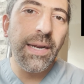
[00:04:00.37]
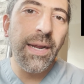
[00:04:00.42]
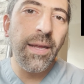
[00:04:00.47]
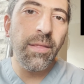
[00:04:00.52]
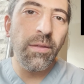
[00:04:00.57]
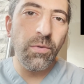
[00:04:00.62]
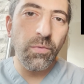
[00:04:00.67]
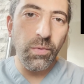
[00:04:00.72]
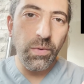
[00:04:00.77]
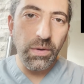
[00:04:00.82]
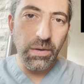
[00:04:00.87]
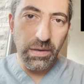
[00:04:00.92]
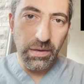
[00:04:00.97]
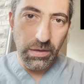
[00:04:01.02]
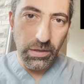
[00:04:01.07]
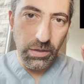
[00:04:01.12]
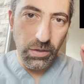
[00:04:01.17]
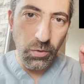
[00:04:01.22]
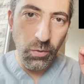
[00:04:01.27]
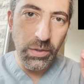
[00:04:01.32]
either
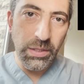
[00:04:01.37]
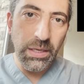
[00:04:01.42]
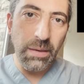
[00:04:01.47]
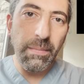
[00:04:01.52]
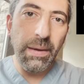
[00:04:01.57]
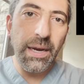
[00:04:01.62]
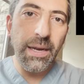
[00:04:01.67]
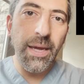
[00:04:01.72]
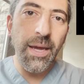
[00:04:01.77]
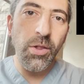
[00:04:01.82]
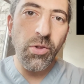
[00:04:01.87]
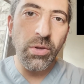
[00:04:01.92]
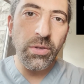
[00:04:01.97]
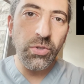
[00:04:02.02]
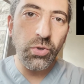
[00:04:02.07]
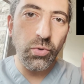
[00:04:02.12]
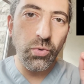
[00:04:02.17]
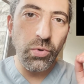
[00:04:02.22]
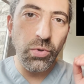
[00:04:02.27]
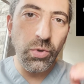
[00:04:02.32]
using
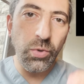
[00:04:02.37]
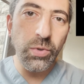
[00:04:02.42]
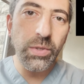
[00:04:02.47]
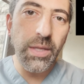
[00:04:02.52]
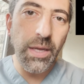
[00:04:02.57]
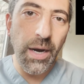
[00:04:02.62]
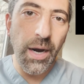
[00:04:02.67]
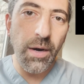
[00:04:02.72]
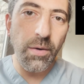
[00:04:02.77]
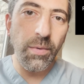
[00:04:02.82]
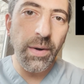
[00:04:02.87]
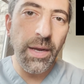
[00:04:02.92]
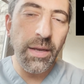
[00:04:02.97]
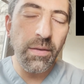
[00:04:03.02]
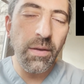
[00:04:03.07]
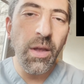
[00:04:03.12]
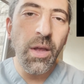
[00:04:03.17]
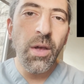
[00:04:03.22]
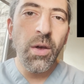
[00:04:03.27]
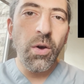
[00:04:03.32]
medications to reduce their heart
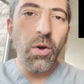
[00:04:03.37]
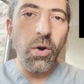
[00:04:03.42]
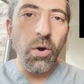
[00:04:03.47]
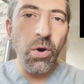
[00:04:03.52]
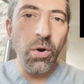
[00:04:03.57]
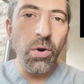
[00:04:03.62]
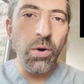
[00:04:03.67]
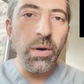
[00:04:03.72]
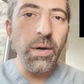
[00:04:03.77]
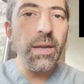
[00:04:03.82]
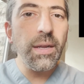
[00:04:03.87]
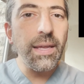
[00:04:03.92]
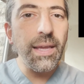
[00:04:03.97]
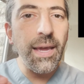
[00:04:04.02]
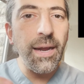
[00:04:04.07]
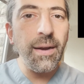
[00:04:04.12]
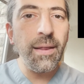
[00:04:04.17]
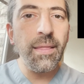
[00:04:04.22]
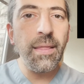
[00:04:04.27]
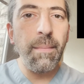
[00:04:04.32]
rate or
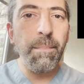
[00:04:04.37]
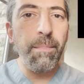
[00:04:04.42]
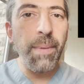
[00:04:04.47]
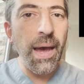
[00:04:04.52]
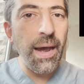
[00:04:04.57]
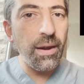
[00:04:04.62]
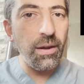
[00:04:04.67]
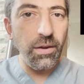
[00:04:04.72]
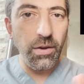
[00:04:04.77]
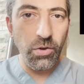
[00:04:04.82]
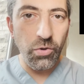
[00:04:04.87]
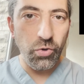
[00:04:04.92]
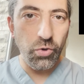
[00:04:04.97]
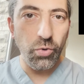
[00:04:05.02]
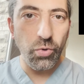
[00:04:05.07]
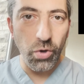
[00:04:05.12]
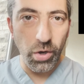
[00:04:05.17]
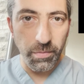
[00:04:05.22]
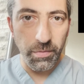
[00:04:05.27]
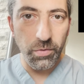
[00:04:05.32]
getting them back
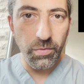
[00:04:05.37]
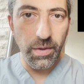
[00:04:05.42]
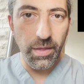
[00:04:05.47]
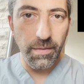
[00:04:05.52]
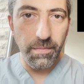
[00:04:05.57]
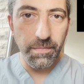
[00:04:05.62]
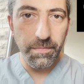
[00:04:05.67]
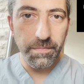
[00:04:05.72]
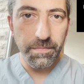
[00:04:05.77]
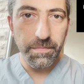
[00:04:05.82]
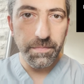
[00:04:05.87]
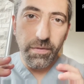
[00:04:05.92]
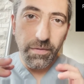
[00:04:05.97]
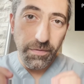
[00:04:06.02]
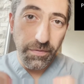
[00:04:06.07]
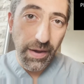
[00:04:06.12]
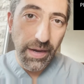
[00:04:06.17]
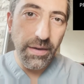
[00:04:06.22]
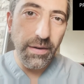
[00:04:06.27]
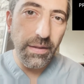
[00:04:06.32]
into normal rhythm.
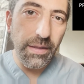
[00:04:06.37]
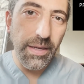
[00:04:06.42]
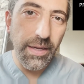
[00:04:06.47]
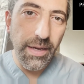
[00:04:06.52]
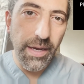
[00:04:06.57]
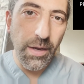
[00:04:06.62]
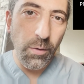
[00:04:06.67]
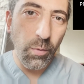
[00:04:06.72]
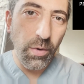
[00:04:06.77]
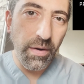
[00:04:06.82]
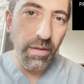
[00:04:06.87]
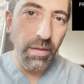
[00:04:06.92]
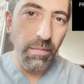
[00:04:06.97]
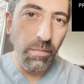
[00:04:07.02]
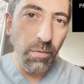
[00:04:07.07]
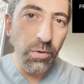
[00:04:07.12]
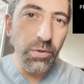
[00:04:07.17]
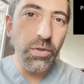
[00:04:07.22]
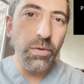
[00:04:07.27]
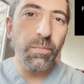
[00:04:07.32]
Finally, and one of the
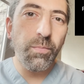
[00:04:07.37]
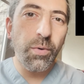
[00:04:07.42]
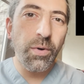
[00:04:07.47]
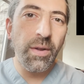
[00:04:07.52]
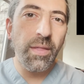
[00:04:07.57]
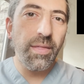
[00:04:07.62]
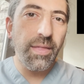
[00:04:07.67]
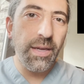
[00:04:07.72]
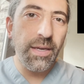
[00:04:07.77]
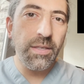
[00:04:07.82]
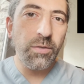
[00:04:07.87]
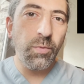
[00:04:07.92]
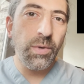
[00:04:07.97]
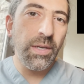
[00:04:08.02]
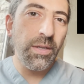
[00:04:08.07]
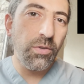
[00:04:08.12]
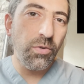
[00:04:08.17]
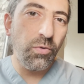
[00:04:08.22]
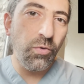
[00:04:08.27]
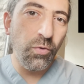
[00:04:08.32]
most important things we
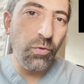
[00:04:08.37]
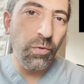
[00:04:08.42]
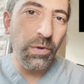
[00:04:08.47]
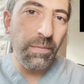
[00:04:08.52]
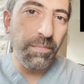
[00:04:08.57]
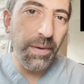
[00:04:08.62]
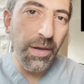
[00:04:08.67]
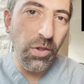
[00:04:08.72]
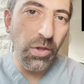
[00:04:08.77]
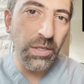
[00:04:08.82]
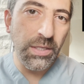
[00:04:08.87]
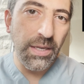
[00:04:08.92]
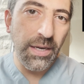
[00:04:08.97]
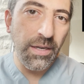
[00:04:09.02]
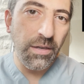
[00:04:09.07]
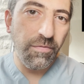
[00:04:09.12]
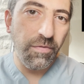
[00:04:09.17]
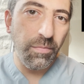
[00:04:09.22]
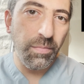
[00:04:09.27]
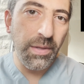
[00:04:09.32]
need to do in patients in
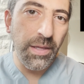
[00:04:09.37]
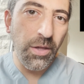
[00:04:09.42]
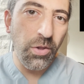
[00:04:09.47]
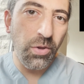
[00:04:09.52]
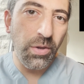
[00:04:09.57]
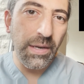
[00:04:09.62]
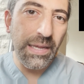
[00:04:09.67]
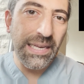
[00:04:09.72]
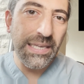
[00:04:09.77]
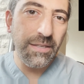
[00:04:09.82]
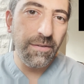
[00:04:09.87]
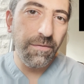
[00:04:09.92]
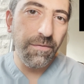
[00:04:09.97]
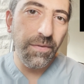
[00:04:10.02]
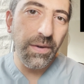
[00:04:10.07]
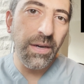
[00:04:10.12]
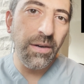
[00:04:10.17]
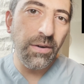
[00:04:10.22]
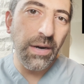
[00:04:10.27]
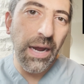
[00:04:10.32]
atrial fibrillation is
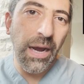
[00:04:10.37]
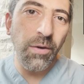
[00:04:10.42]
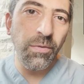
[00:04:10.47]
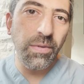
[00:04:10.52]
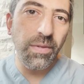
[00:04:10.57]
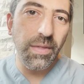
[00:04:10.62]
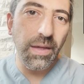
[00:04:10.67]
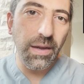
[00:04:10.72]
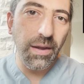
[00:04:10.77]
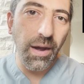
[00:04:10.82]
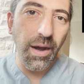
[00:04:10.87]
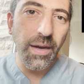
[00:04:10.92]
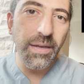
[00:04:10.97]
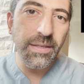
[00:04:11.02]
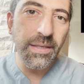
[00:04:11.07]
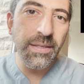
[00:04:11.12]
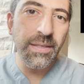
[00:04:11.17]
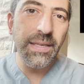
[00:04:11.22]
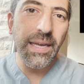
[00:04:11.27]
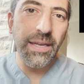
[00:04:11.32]
figure out the
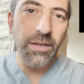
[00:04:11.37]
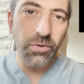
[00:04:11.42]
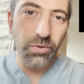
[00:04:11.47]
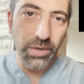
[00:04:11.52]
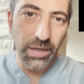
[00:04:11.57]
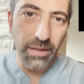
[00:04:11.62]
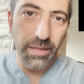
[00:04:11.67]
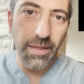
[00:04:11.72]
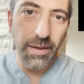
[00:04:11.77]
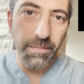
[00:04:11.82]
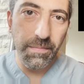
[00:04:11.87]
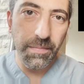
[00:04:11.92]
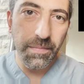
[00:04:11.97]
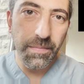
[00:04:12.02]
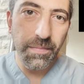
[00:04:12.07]
causes and treat them.